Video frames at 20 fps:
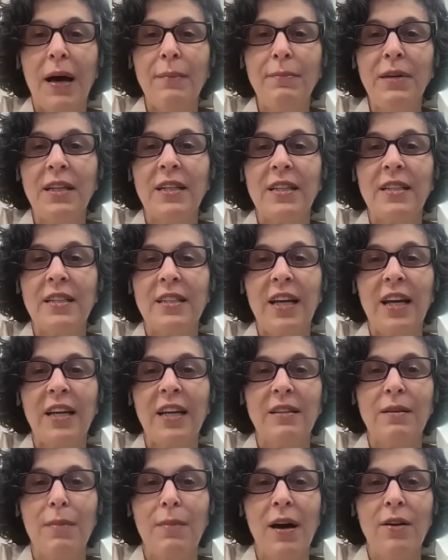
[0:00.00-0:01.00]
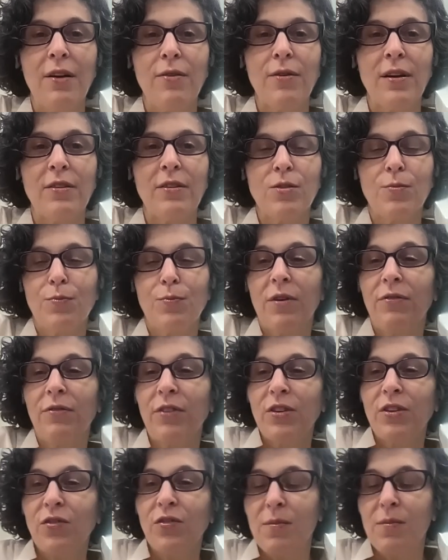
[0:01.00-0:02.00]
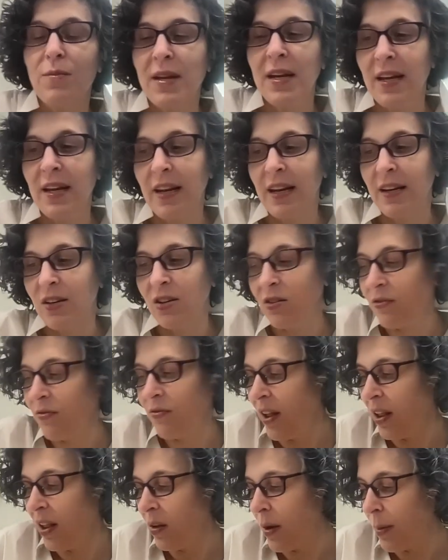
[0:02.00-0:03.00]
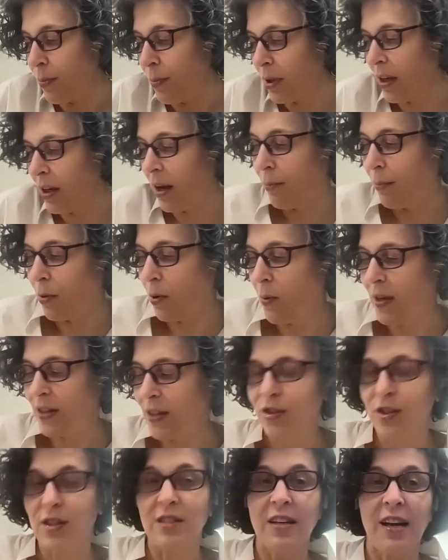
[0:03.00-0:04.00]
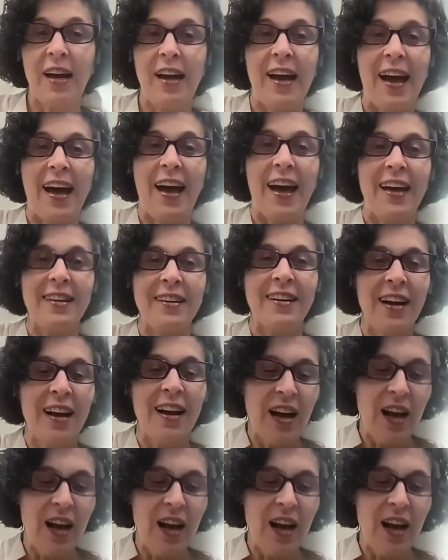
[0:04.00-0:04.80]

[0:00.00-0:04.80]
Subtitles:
I'm going to take the moderator's privilege for a minute and just follow up with a couple questions I had.